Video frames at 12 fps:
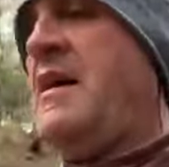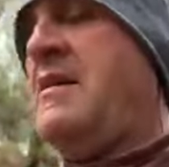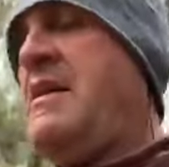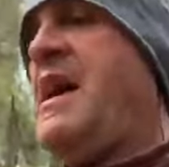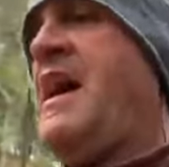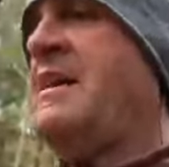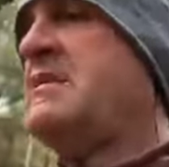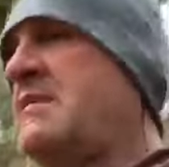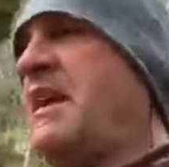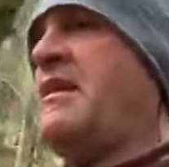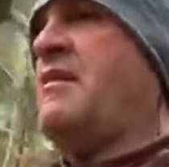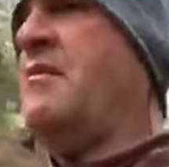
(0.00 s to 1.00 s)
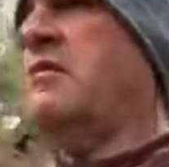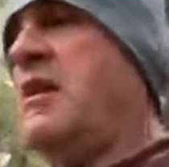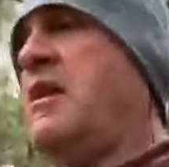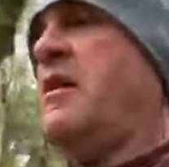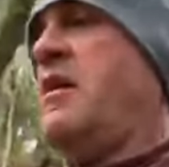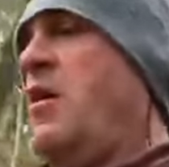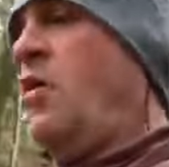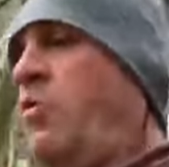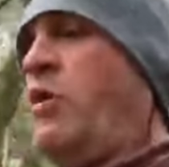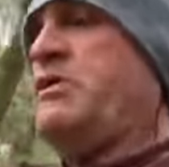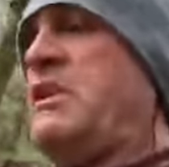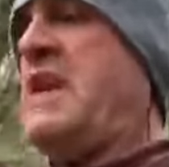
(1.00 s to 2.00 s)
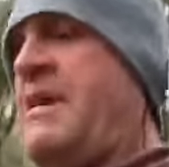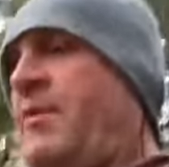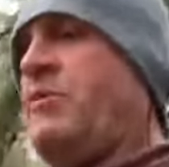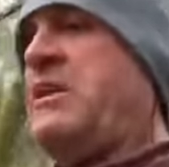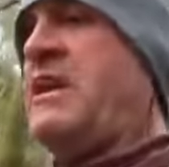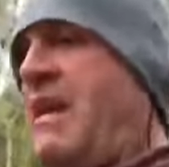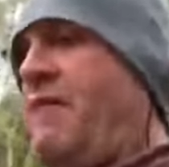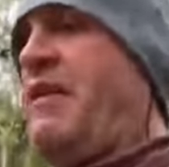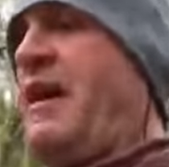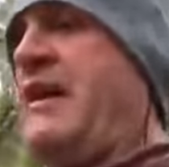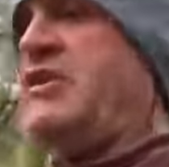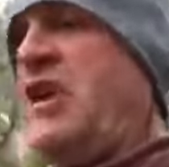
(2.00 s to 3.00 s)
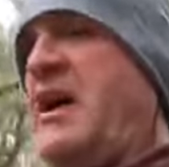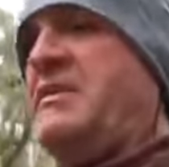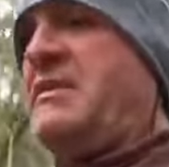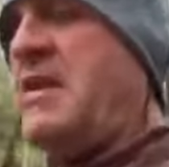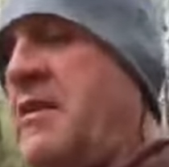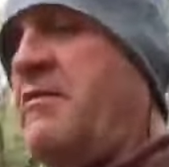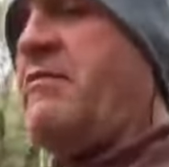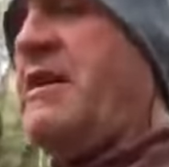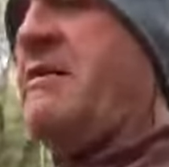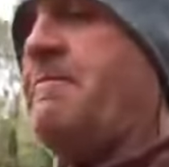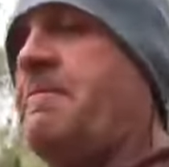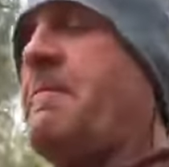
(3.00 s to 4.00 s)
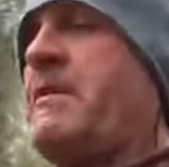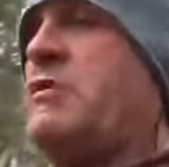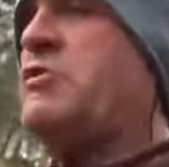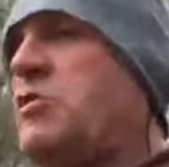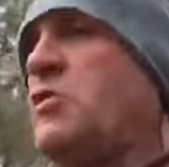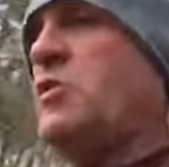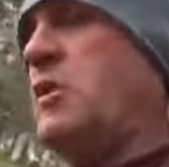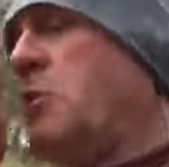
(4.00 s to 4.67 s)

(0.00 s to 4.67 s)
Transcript: the external, wasn't able to give that a chance, right? So